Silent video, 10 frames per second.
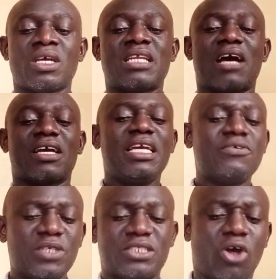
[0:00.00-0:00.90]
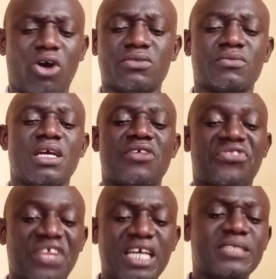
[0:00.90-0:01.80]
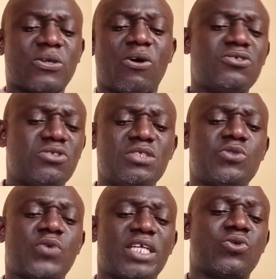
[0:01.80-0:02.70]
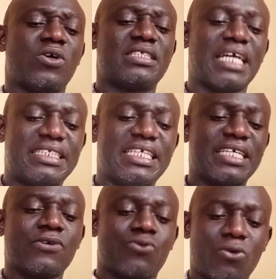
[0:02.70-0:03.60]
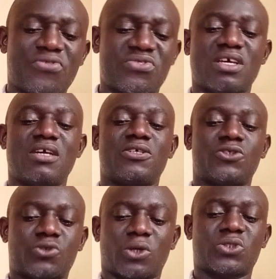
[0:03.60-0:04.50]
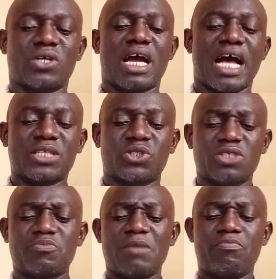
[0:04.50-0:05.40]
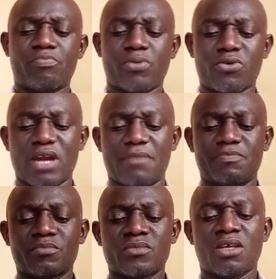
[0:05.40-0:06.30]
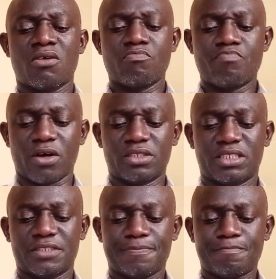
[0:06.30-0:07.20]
Now, in return, these countries were to undertake growth structural adjustment program, but